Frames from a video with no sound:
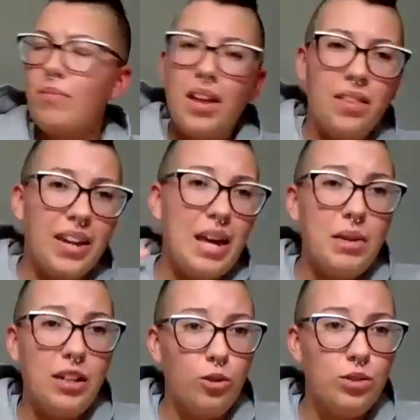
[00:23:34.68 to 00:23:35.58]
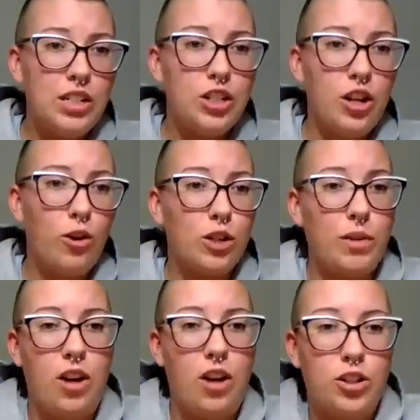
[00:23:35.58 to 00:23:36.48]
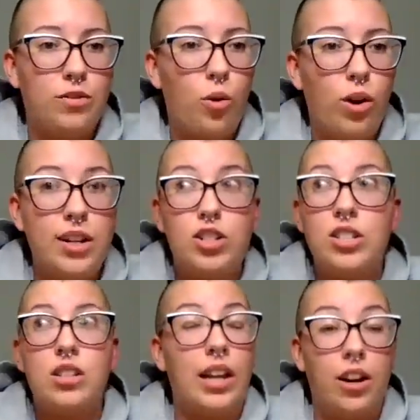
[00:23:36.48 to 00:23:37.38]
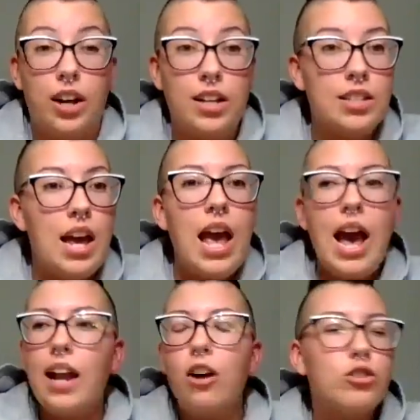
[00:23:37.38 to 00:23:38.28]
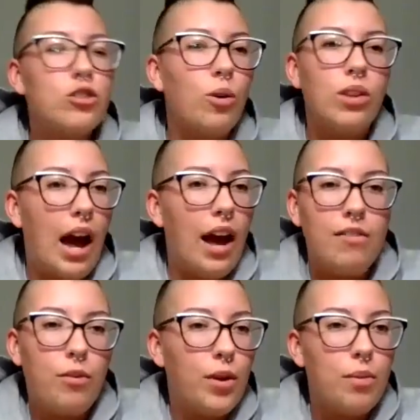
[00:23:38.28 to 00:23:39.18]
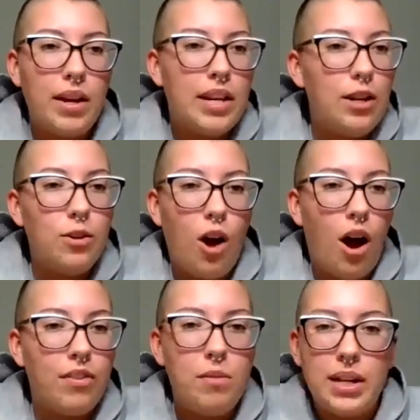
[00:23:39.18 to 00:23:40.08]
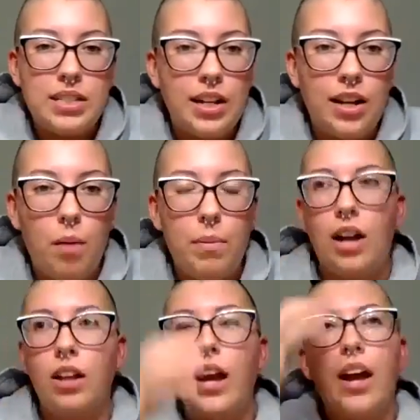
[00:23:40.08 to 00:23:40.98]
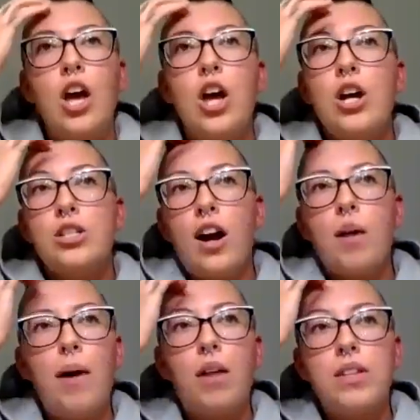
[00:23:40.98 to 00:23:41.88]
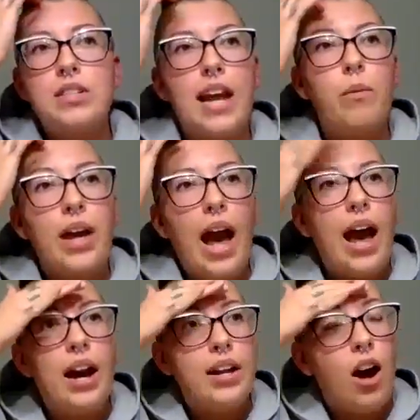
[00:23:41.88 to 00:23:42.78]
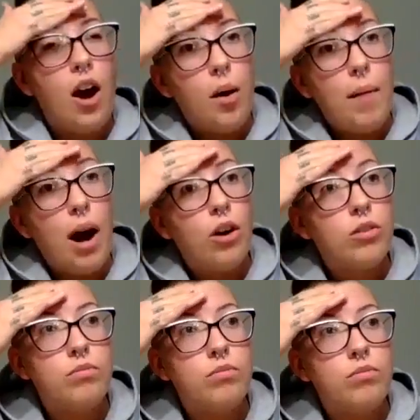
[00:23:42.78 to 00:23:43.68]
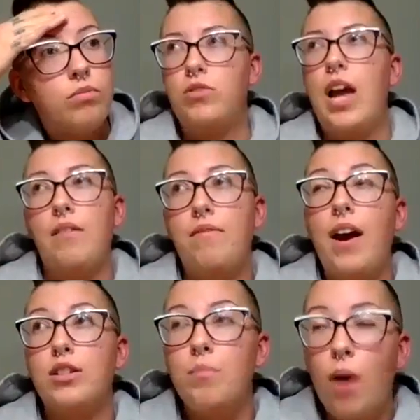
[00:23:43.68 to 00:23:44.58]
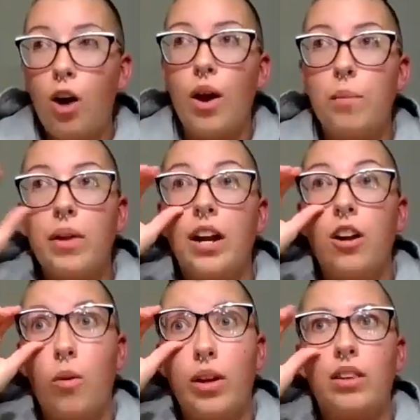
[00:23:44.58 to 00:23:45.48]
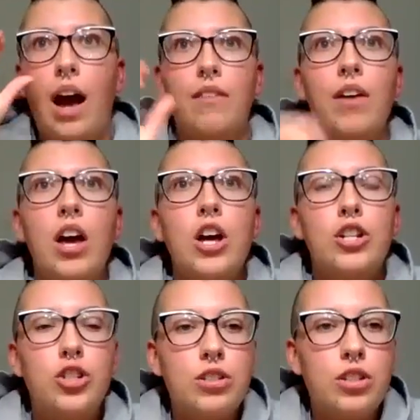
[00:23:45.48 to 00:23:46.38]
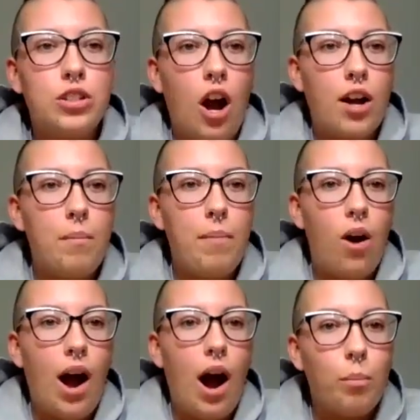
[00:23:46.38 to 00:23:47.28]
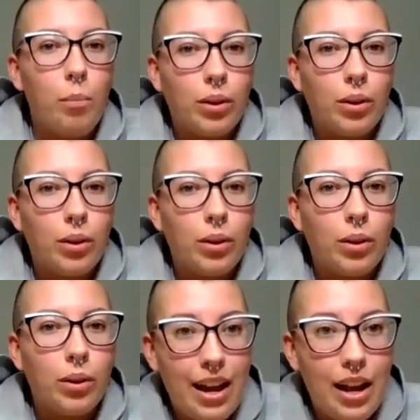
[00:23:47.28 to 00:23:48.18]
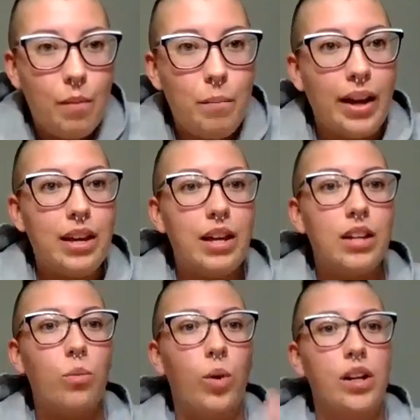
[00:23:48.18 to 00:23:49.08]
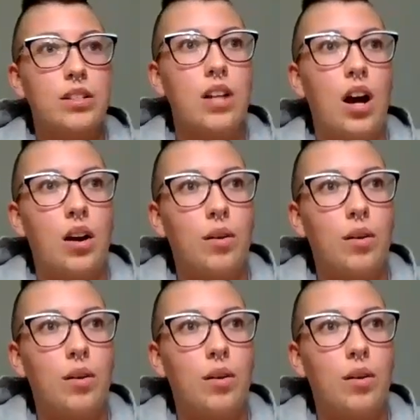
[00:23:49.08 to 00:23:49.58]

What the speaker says: the Kim and Lucy show because my daughter's 4 and she's hilarious. And I'll just go live with my keto coffee, mixing it up. And I'll like talk about the day we had. In fact, tomorrow I plan on going live just to talk about how blessed I am. My kid was,